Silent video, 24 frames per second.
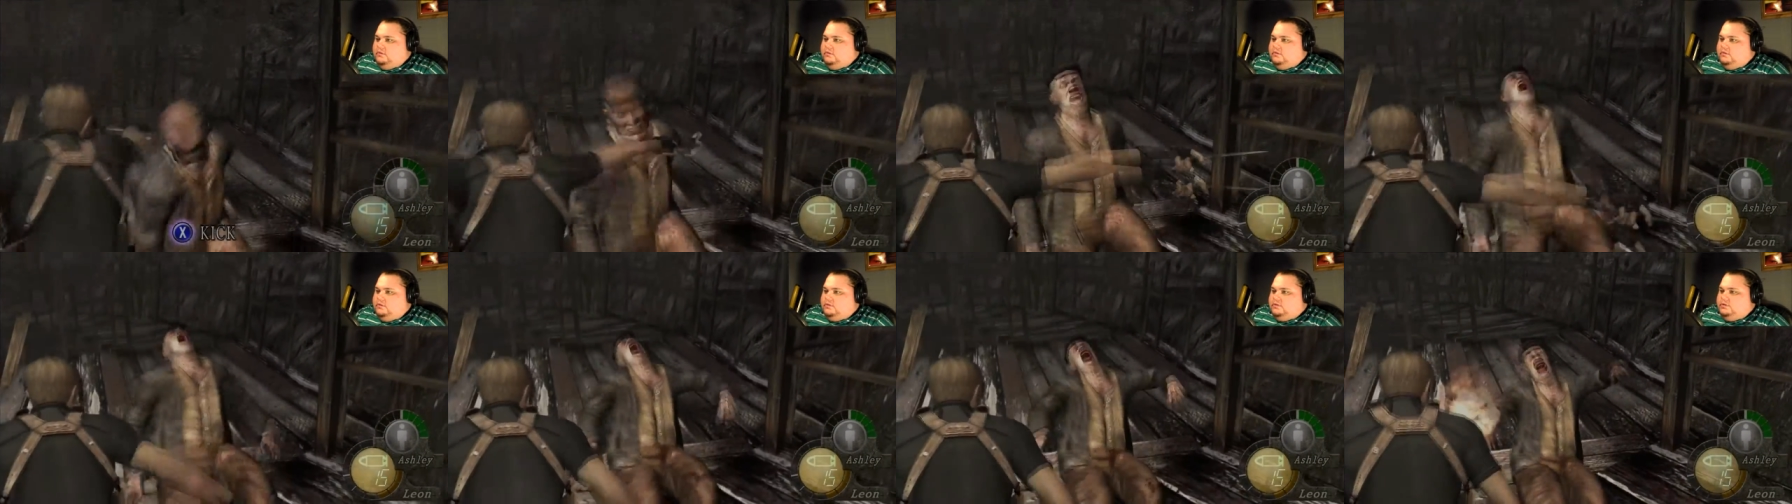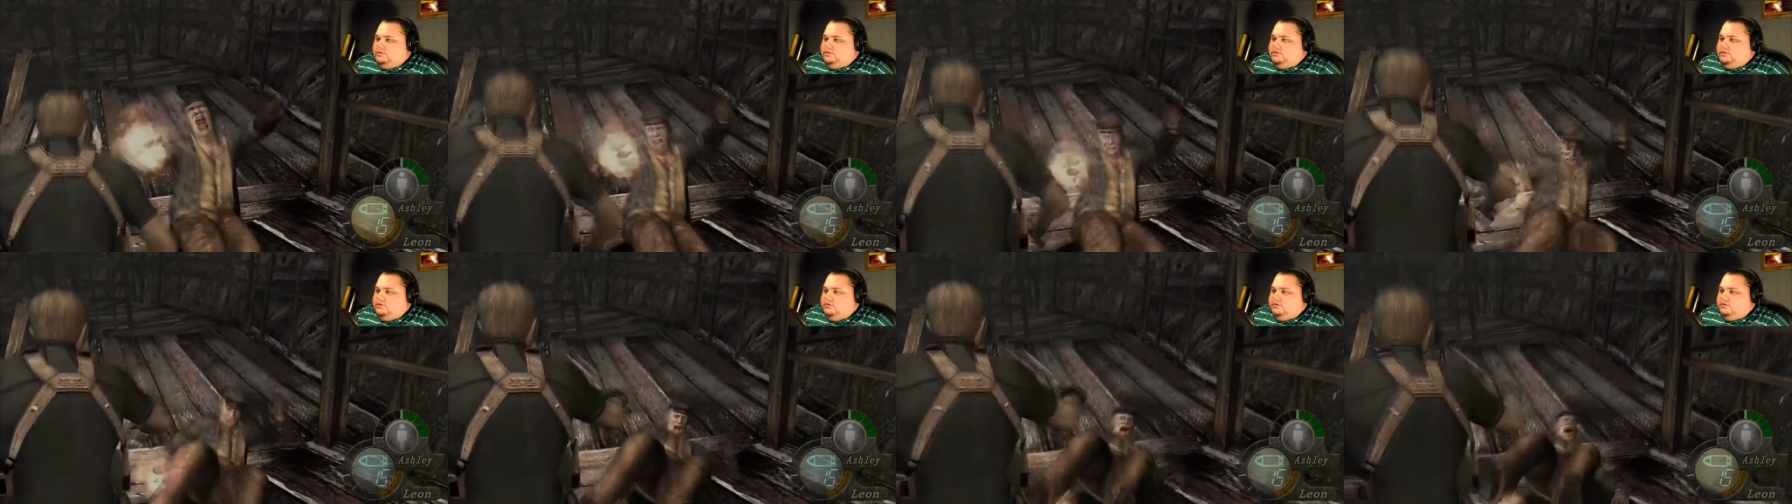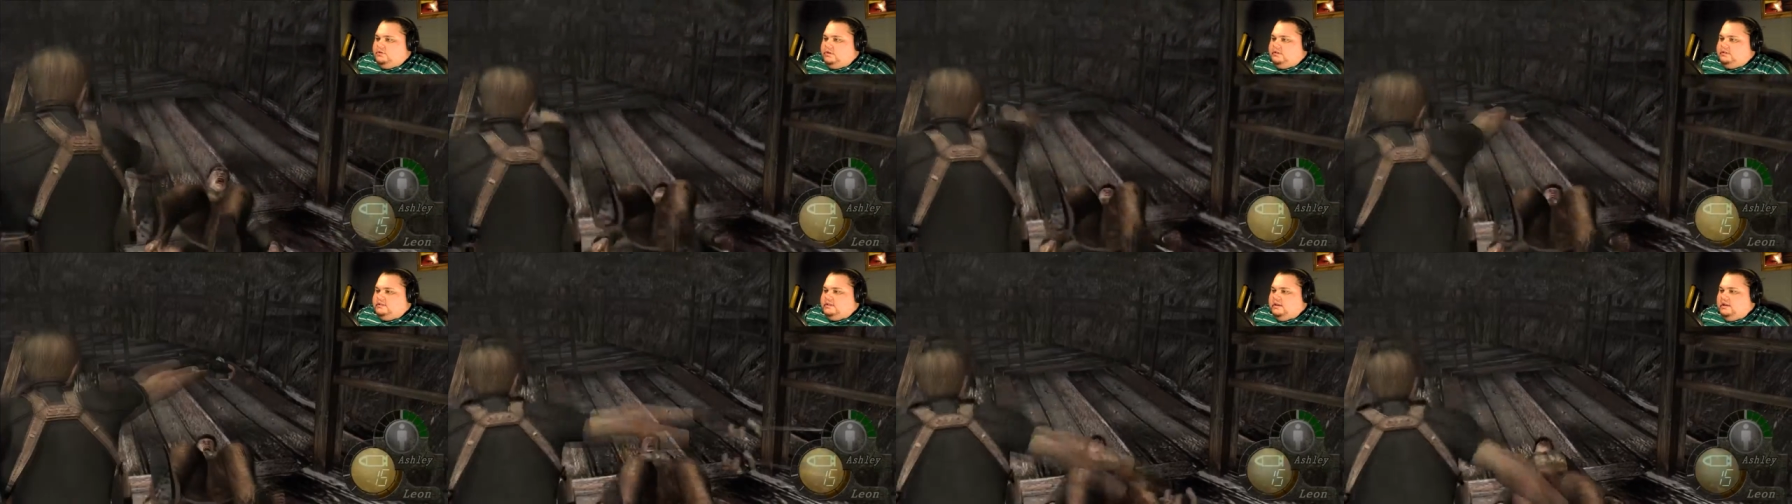Your shoes
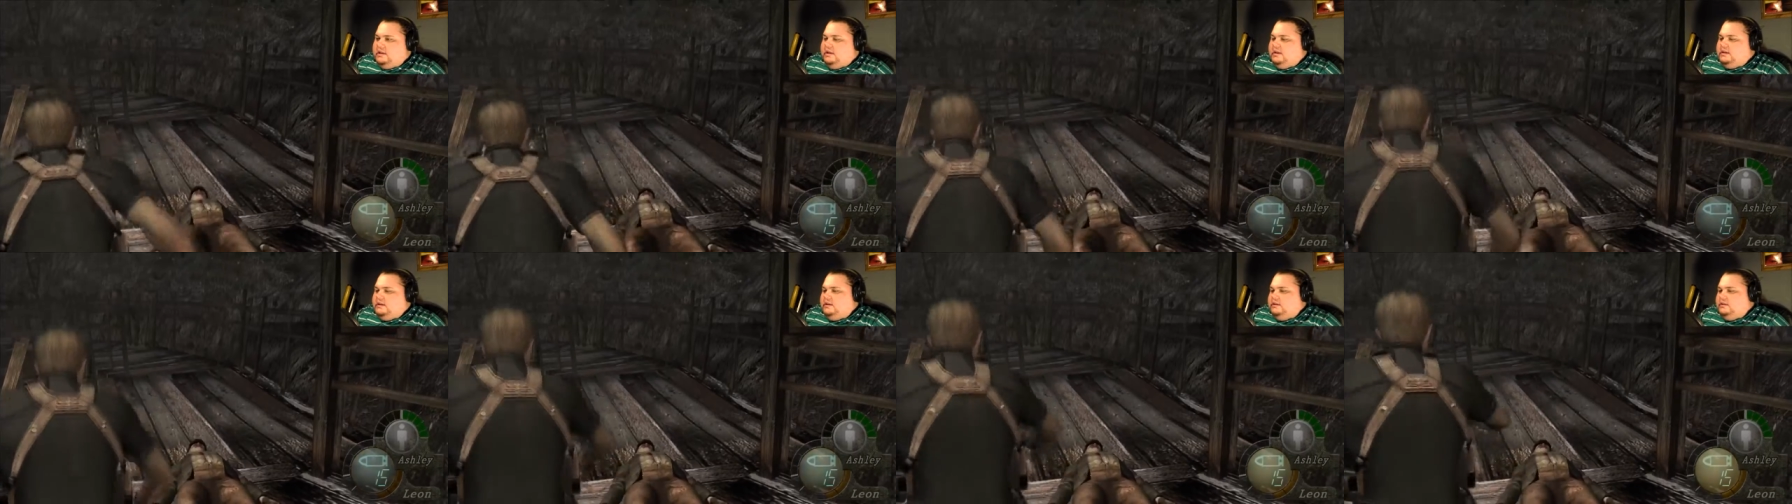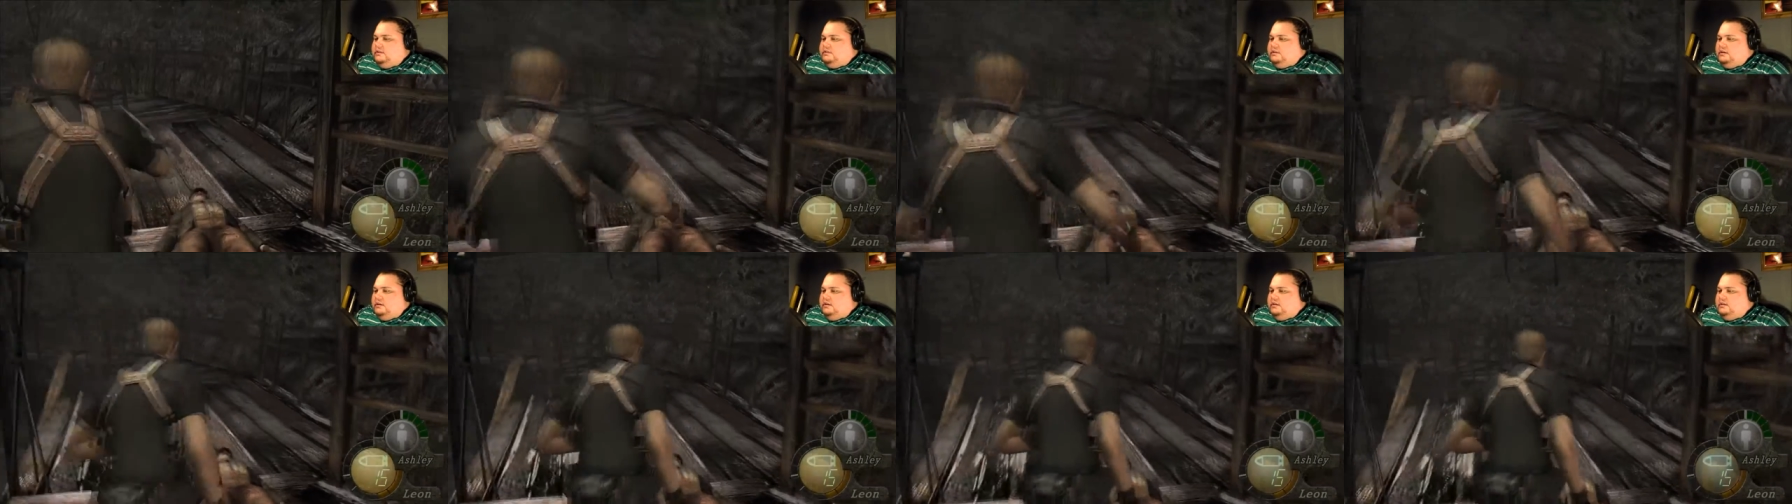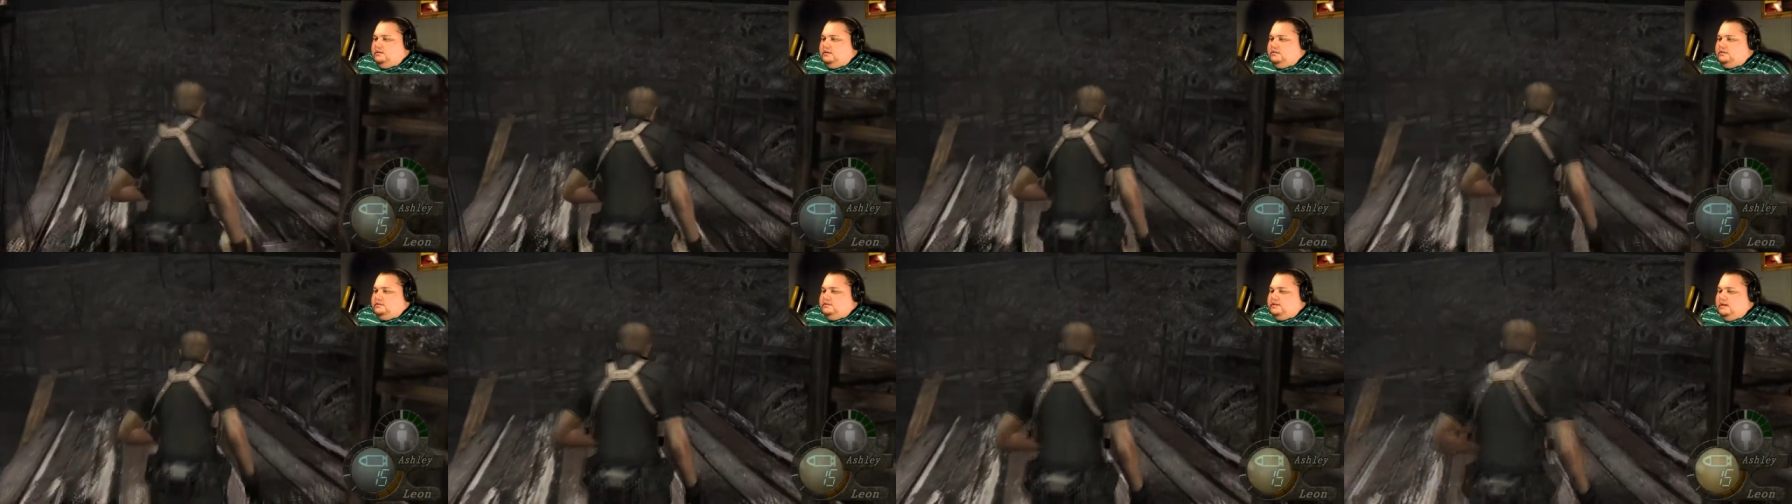untied, un, un,
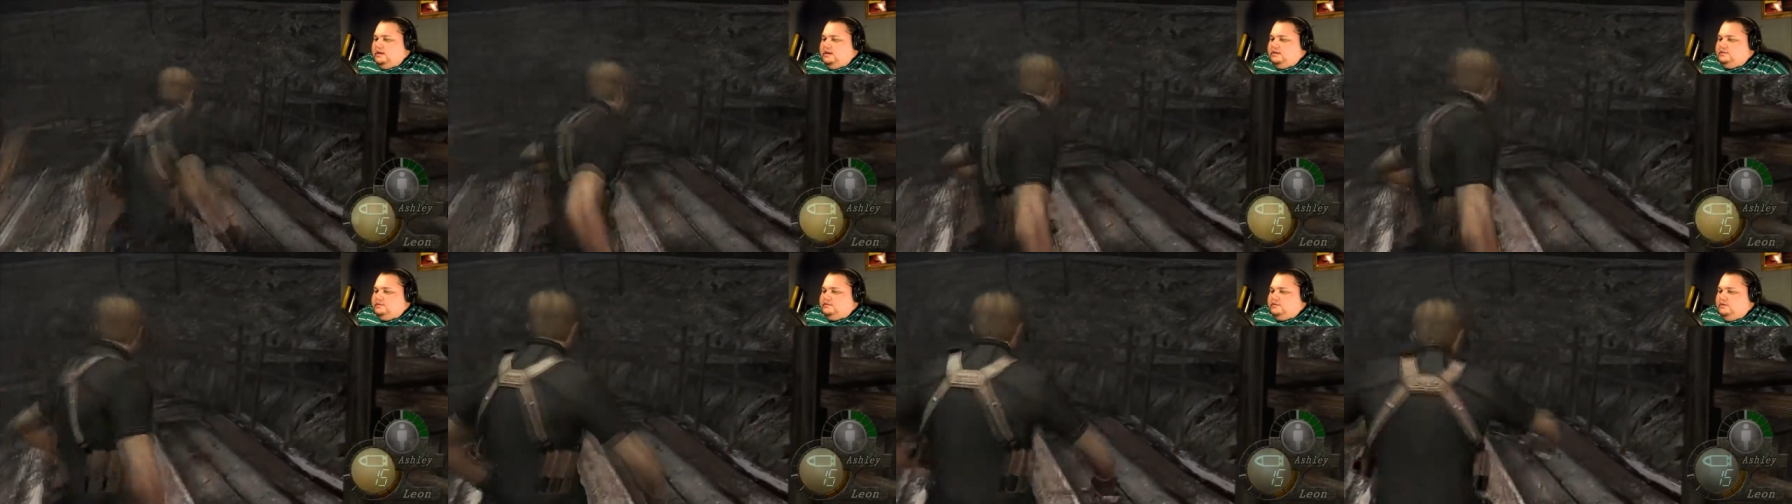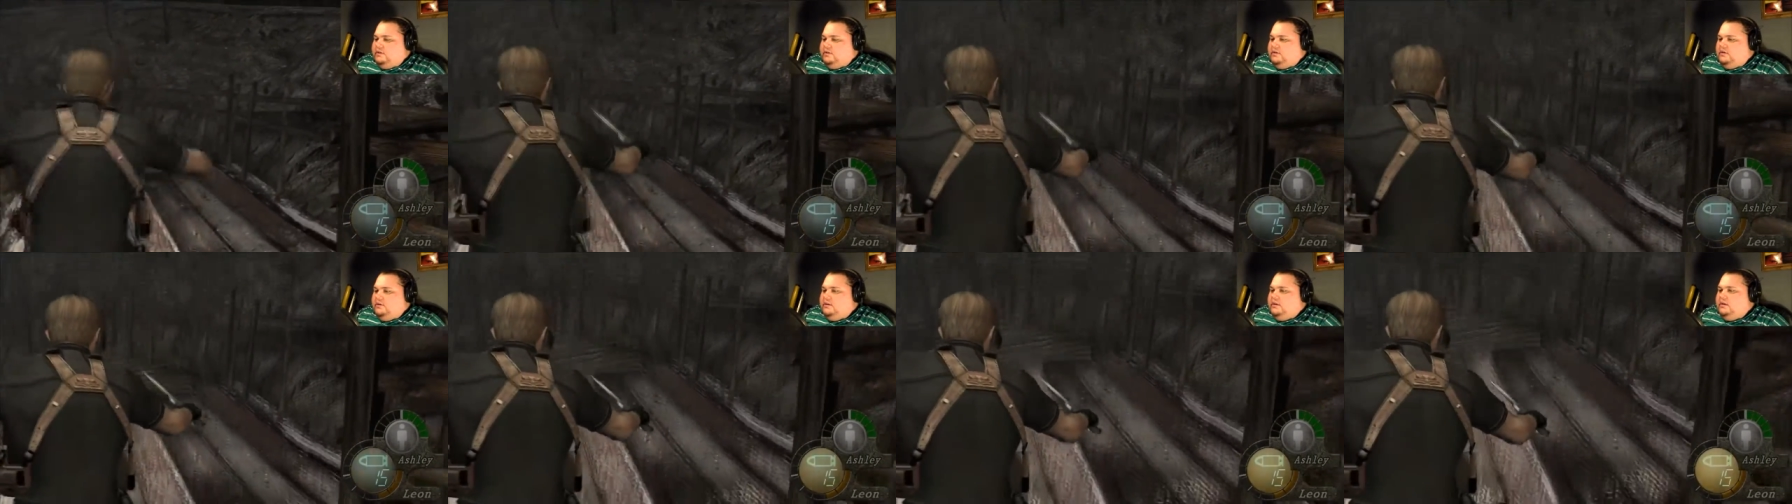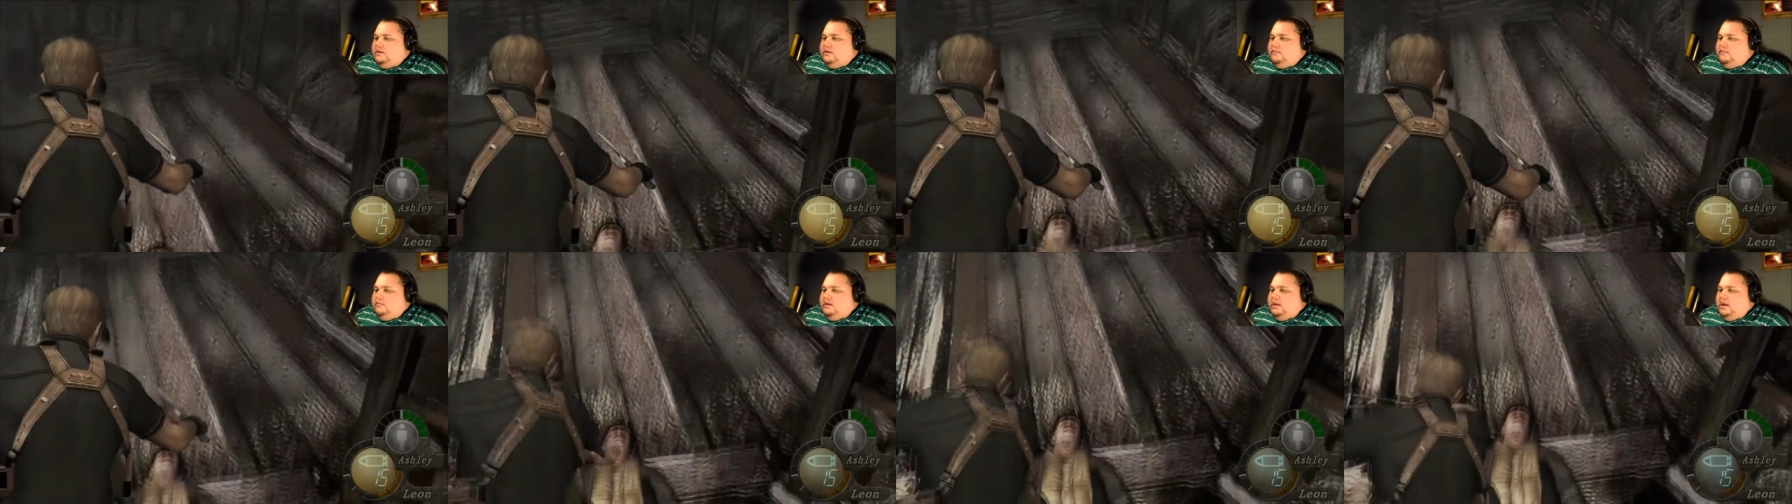untied, sir.
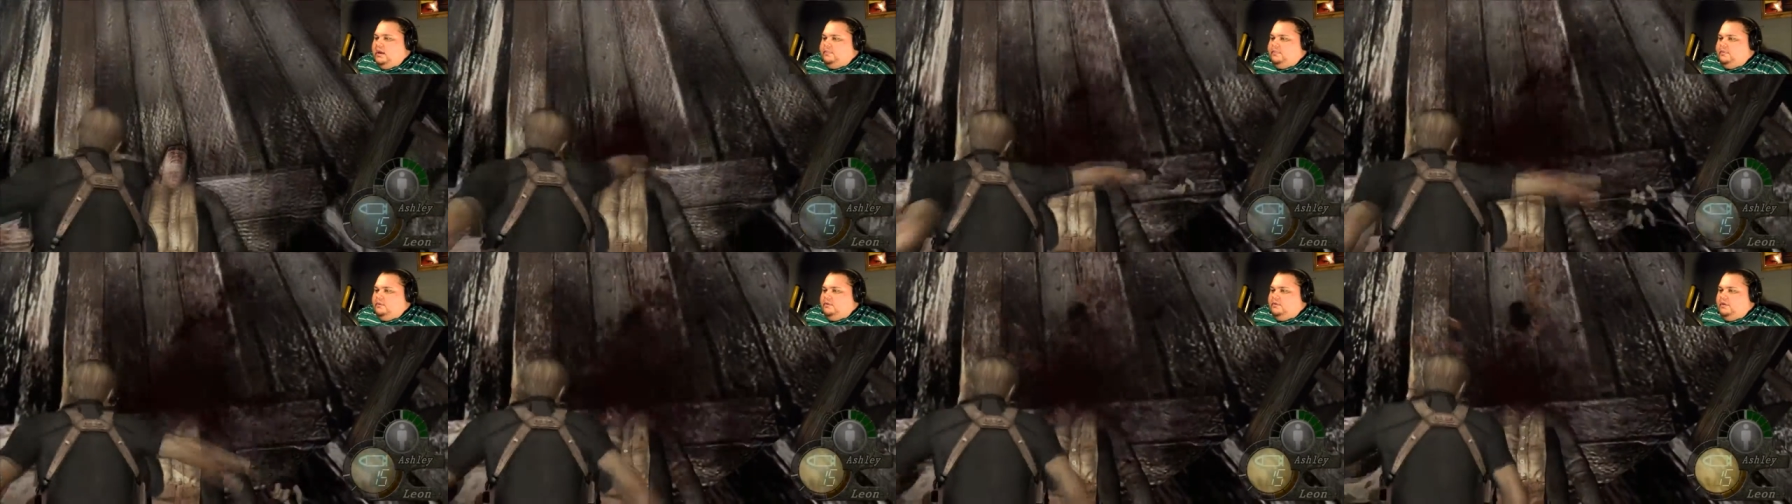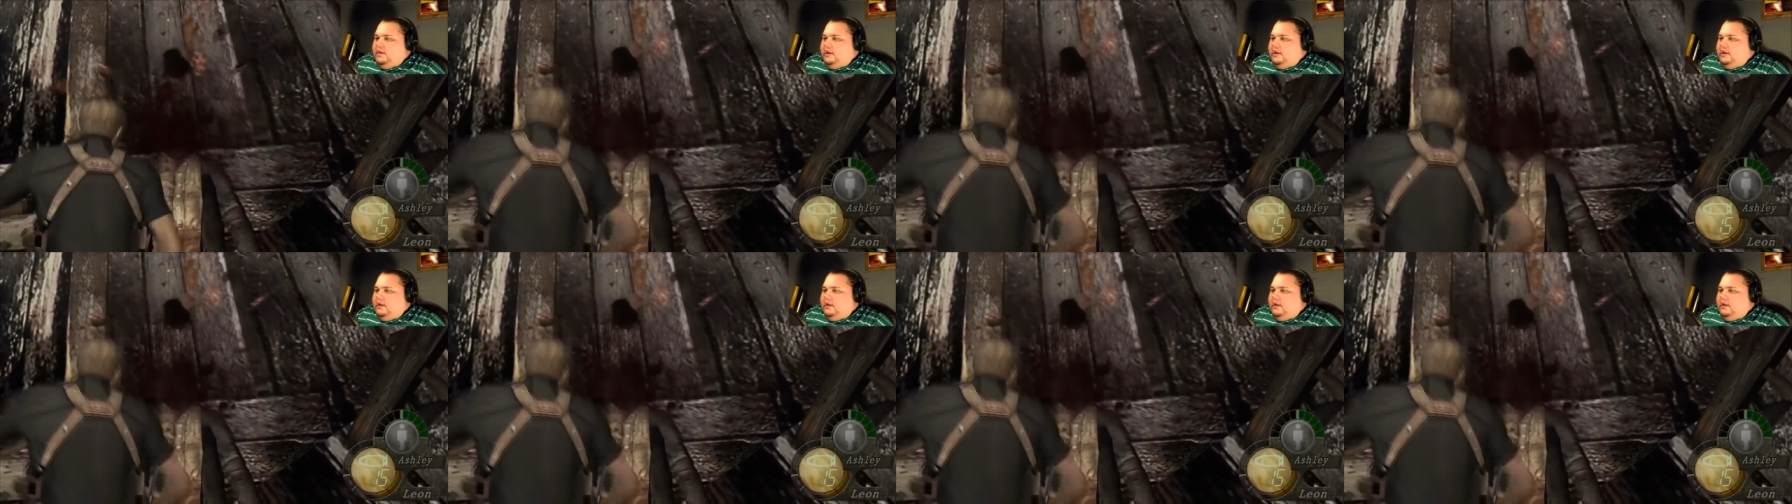Let me help you with